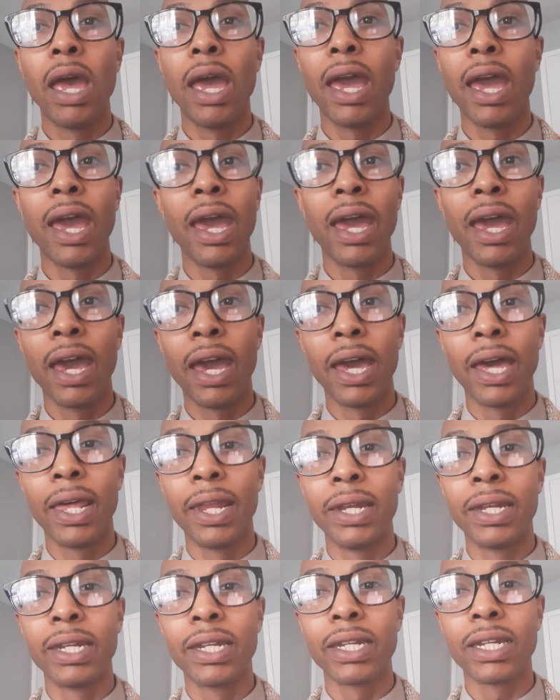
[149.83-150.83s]

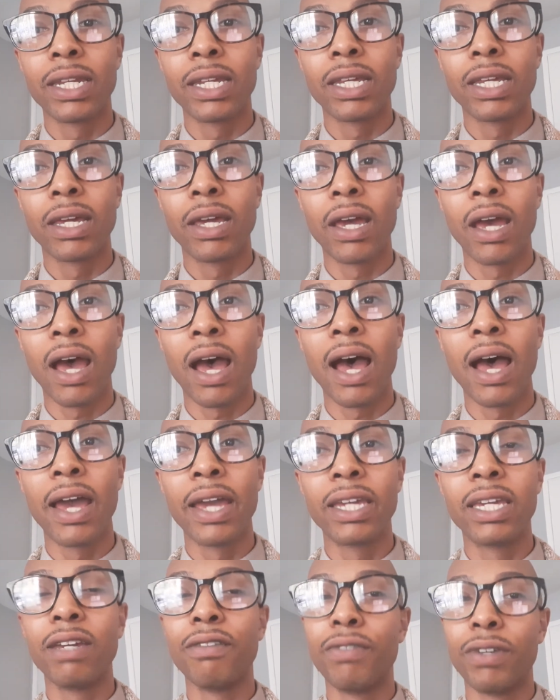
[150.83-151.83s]
and I
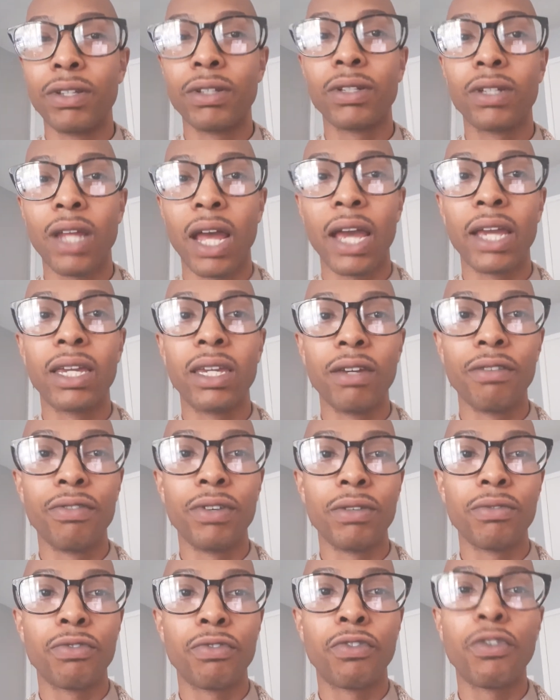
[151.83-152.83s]
give it I give
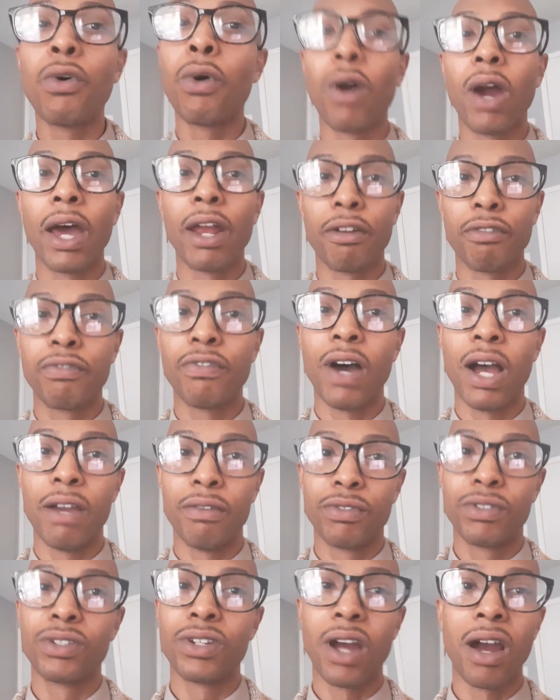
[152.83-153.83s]
it four out of
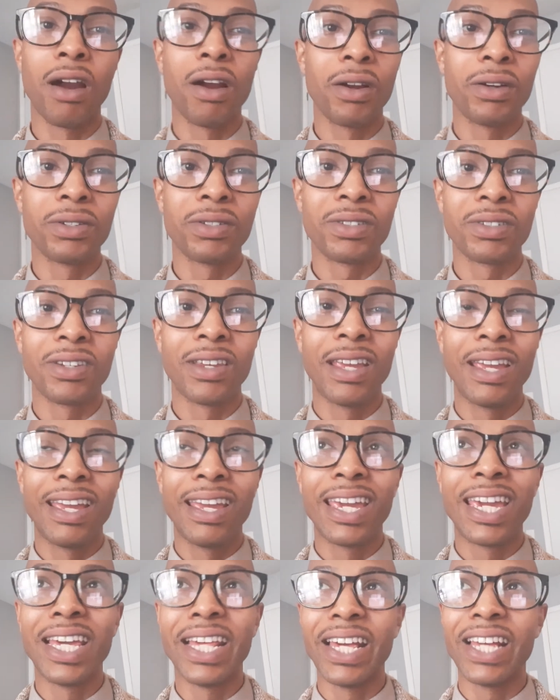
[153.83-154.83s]
five stars.
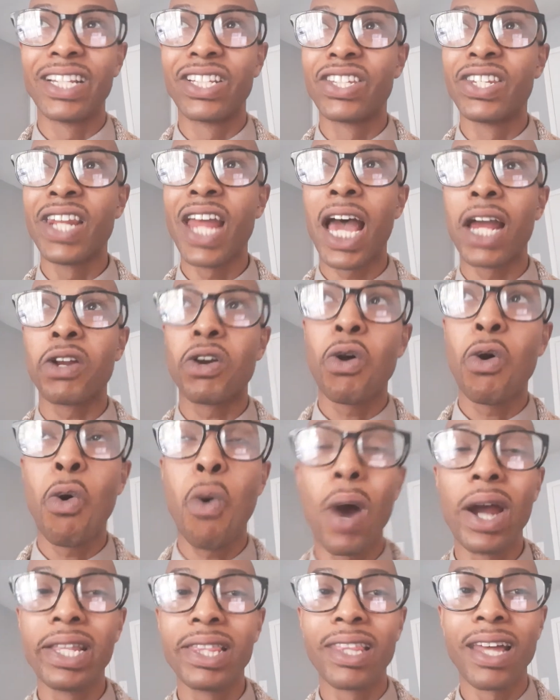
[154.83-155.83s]
It, it's not
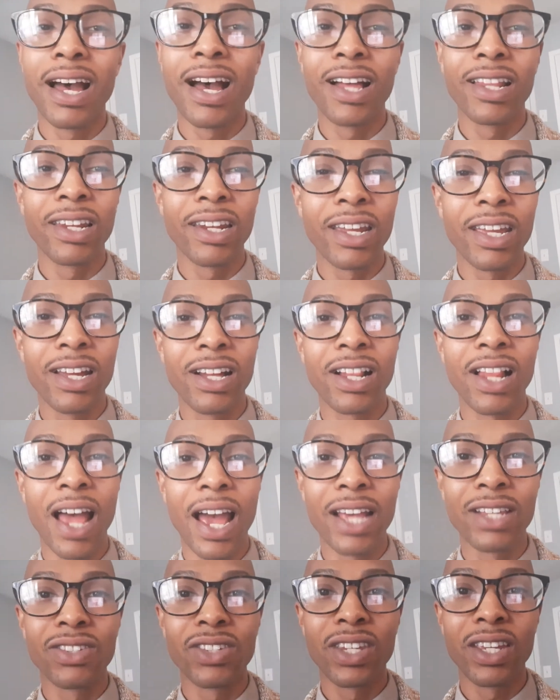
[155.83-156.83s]
quite the holiday
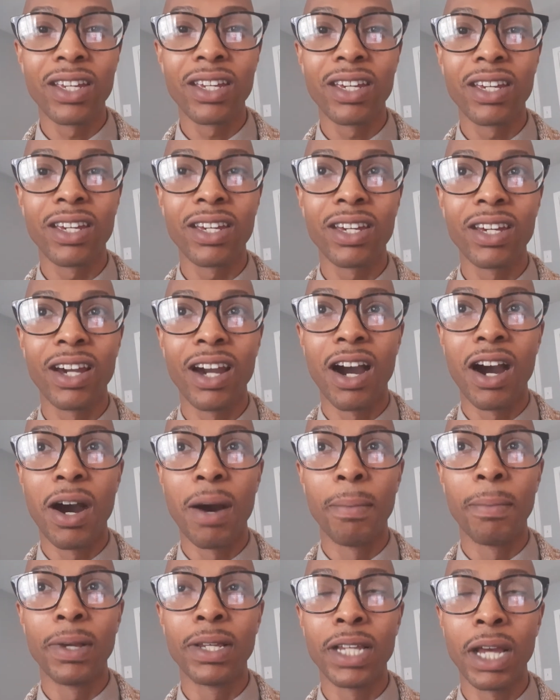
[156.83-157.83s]
classic
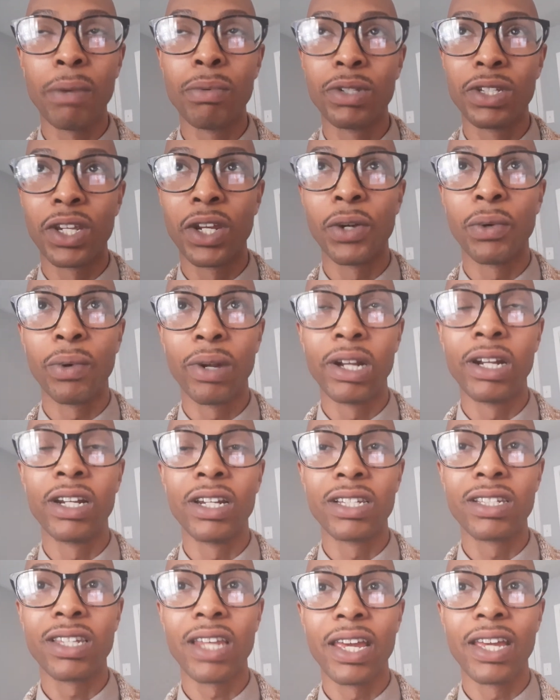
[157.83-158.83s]
um, I was getting ready
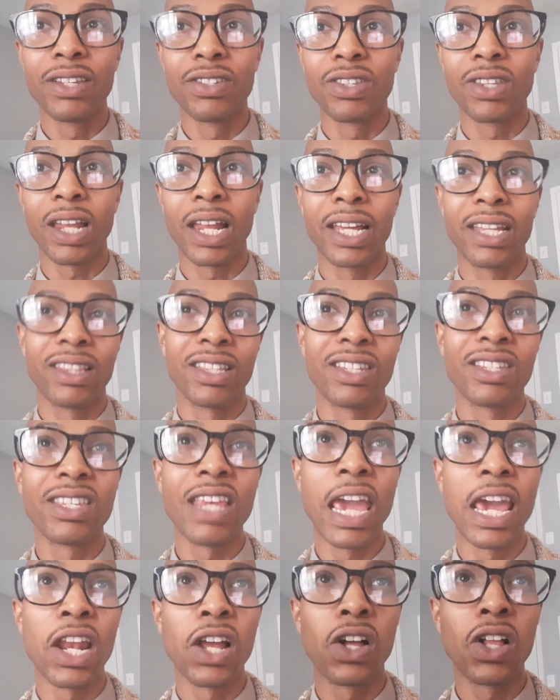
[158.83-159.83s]
to say is like the
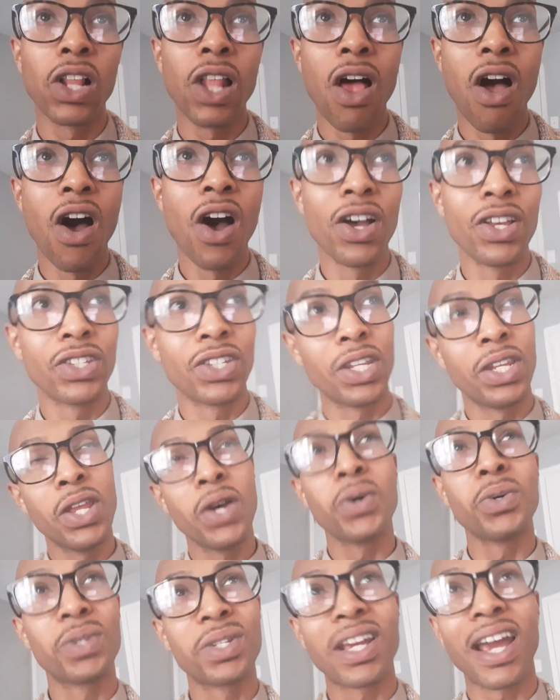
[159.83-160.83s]
Santa Clause and
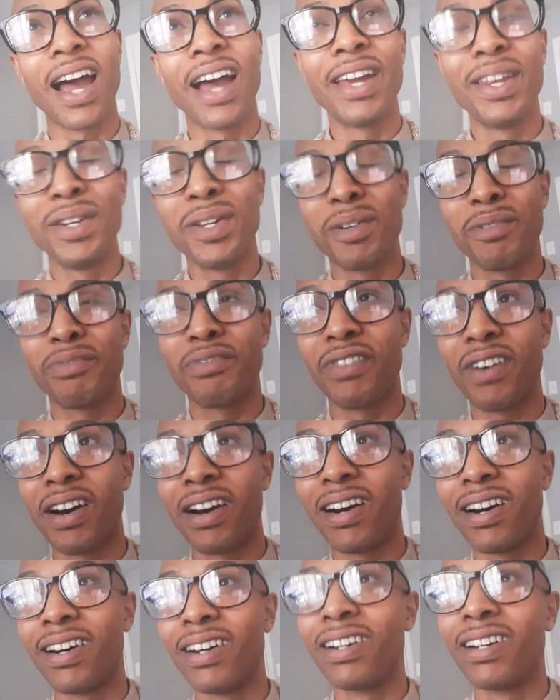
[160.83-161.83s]
those kind of
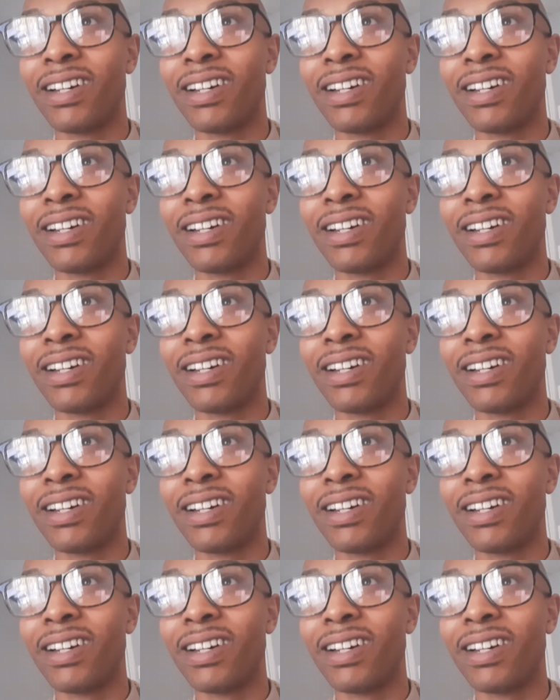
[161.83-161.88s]
uh,